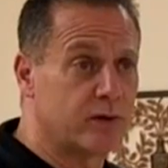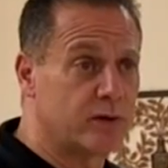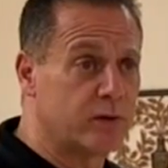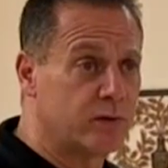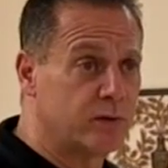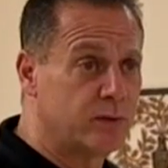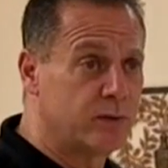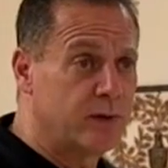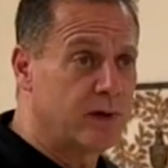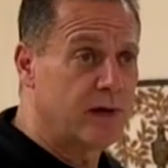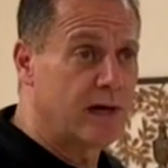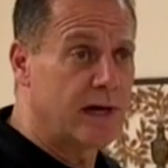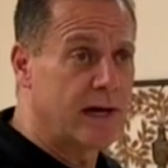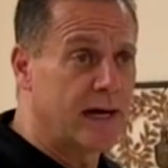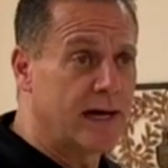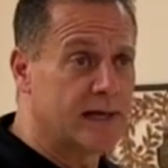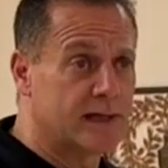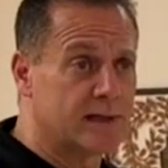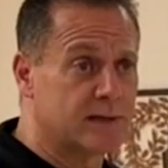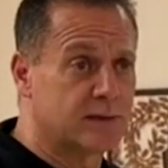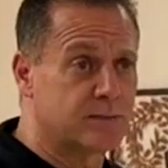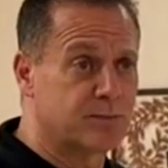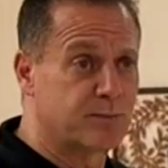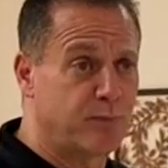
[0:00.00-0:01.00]
you
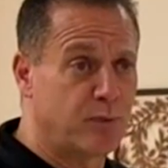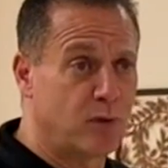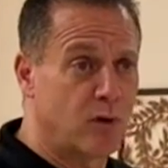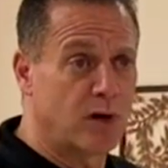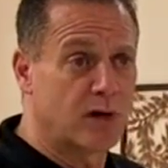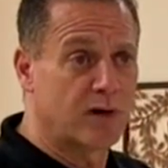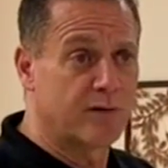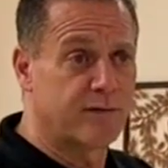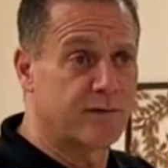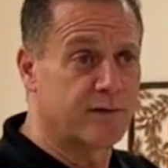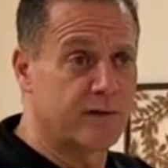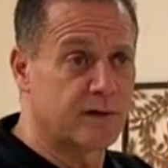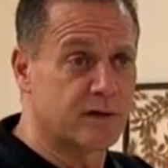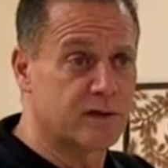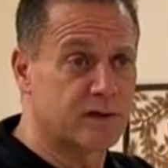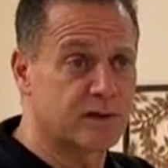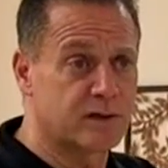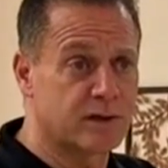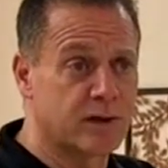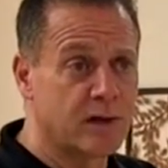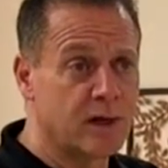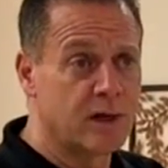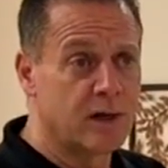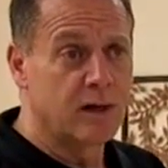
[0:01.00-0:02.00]
as part of this
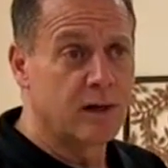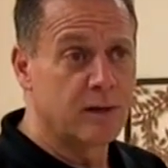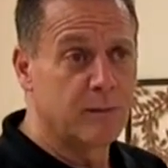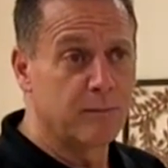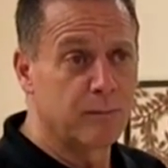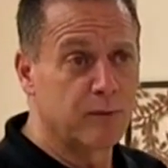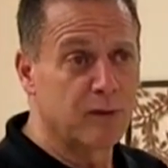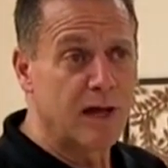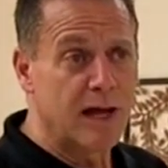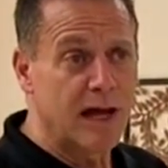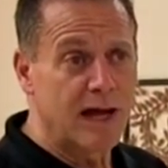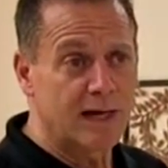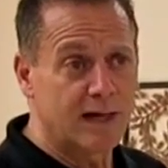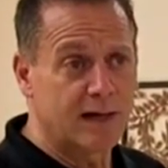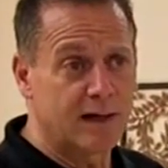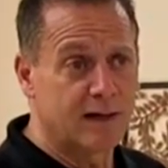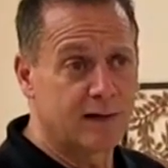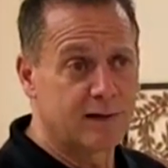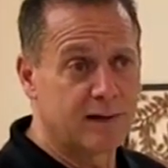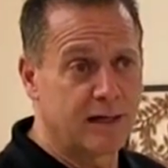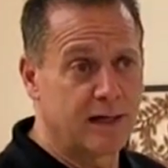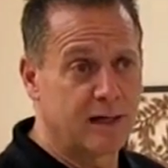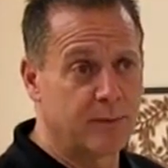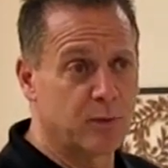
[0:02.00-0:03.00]

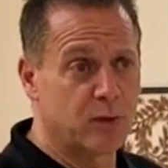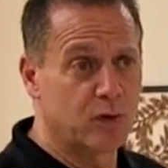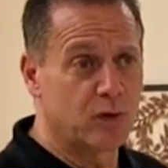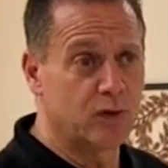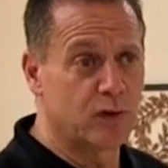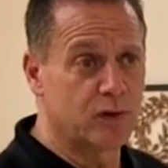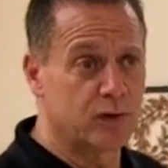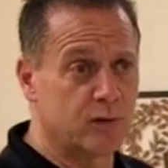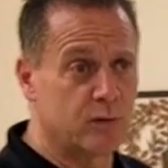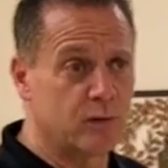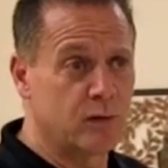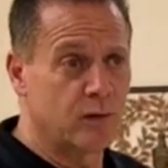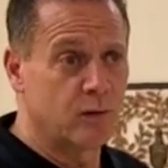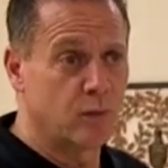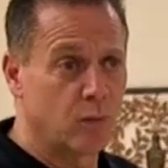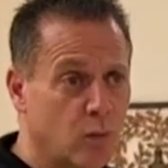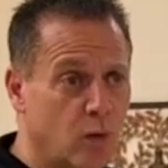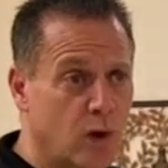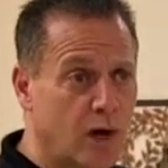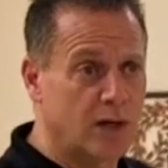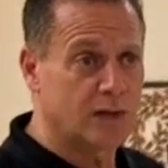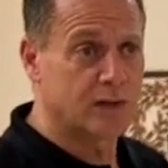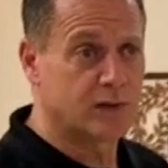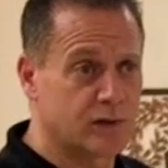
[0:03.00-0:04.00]
Block Neighborhood
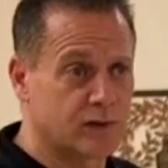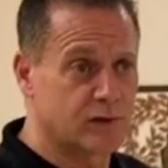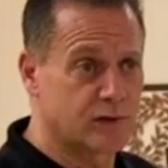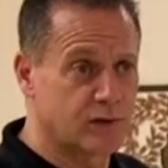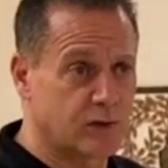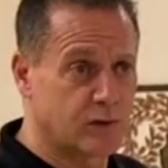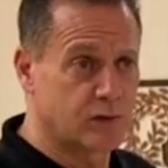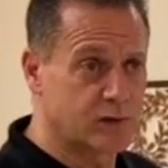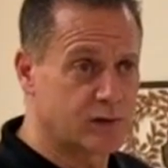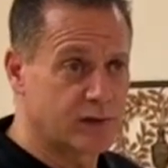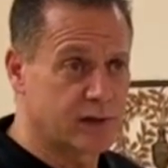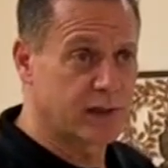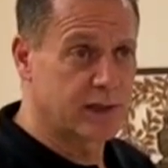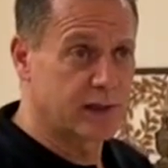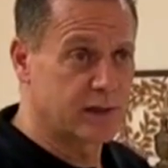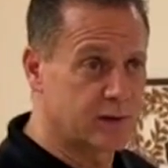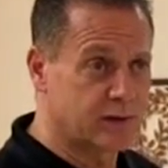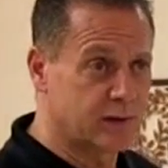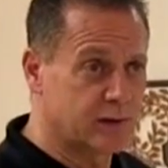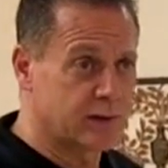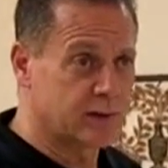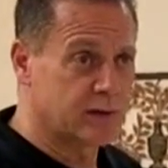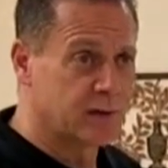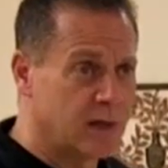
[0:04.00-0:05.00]
Watch
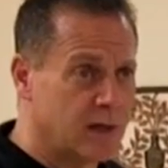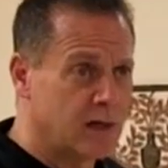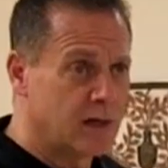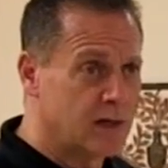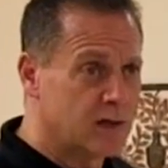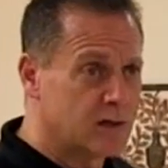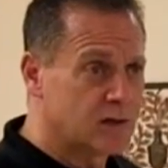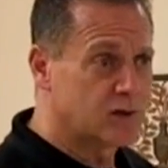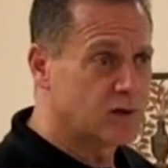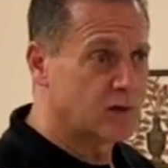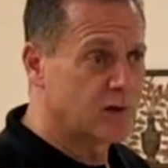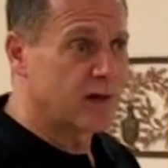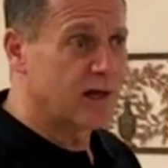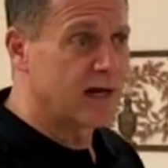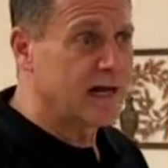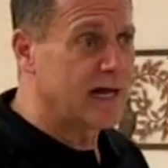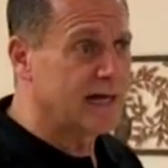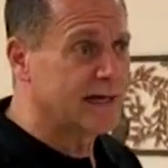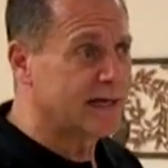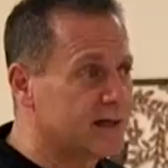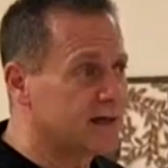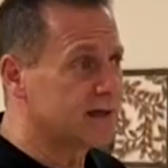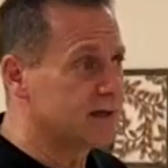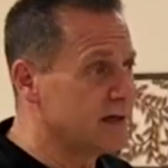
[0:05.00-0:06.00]
Association, so that
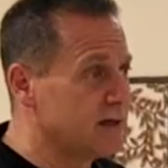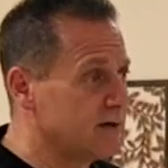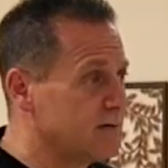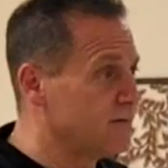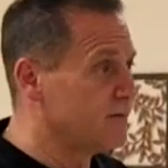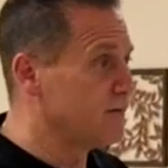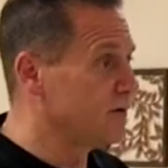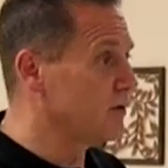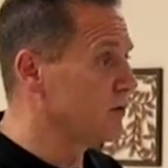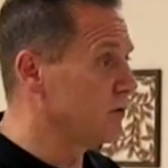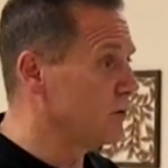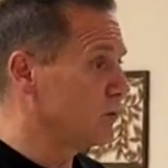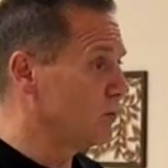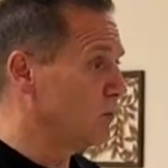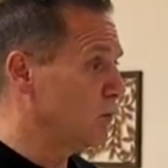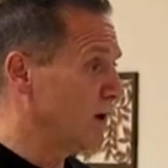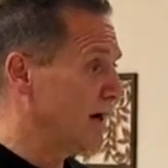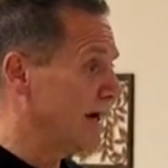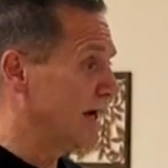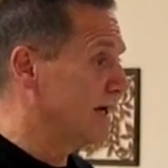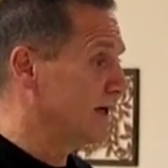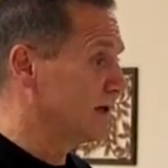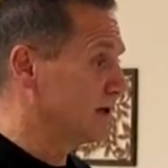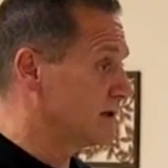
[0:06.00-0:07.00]
I could give you
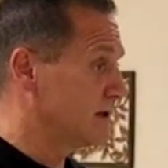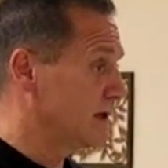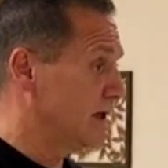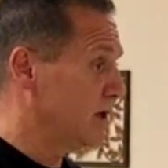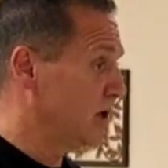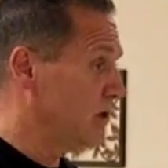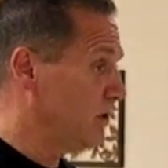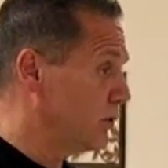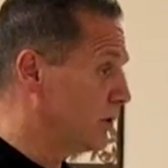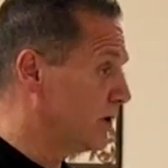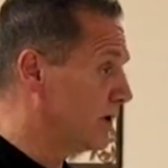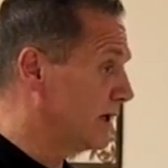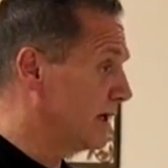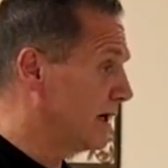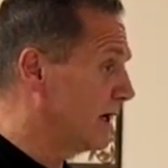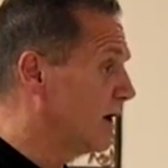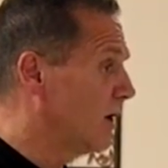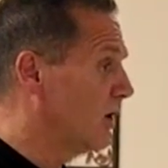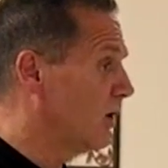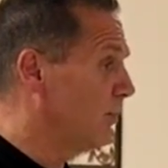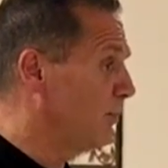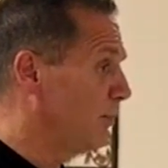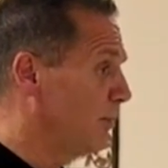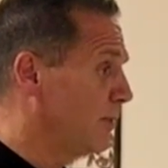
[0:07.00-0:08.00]
ways that you can
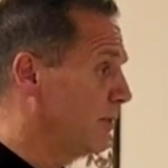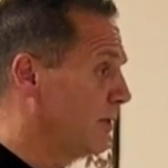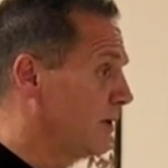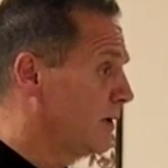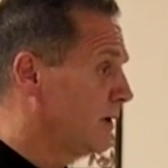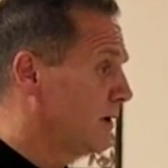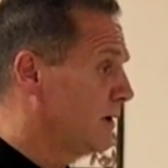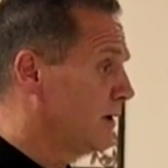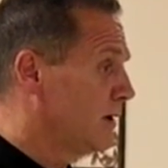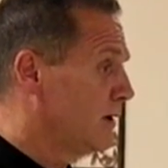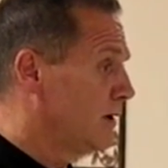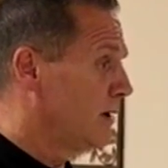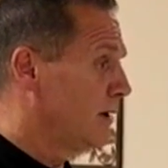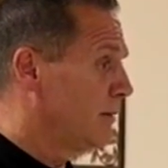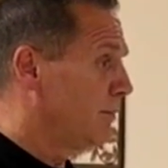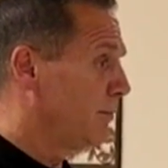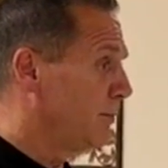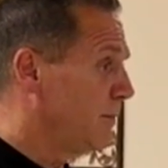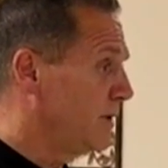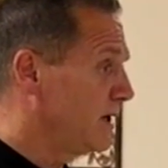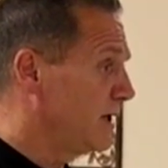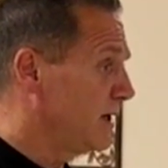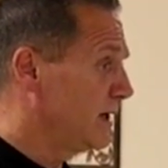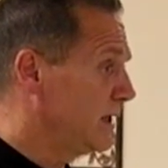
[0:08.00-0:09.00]
help
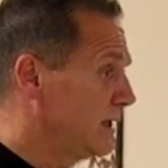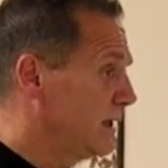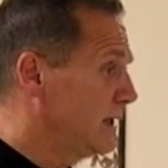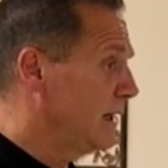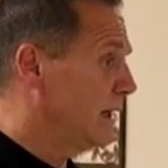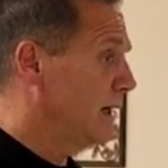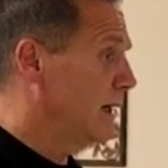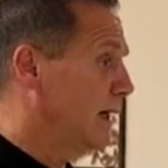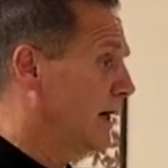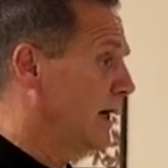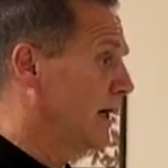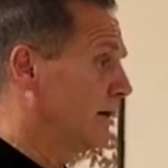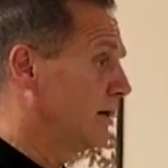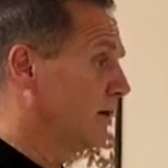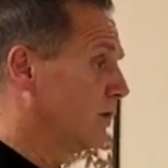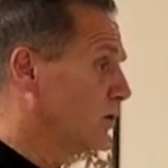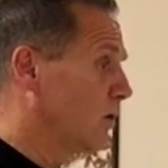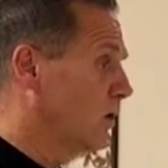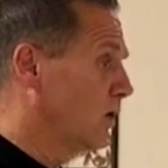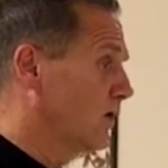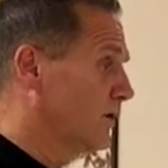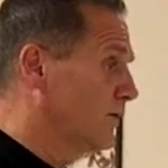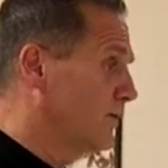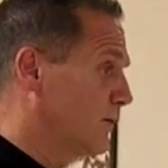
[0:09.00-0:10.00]
me and the
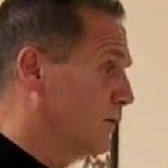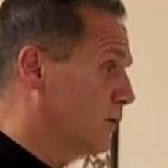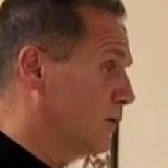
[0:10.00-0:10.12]
law